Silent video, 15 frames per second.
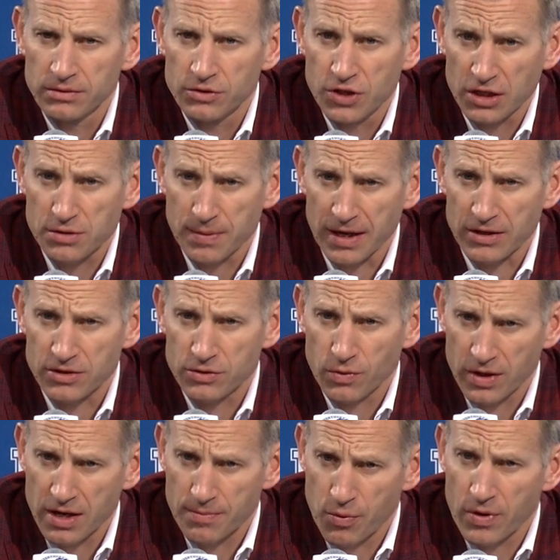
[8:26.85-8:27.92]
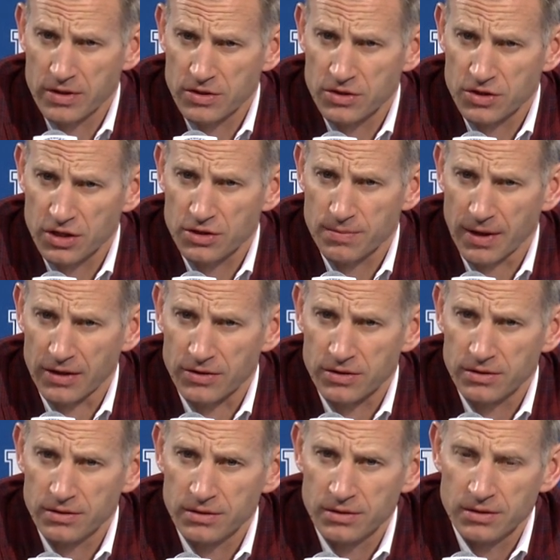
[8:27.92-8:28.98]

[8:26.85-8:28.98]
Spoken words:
6 minutes, 28 points in 6 minutes.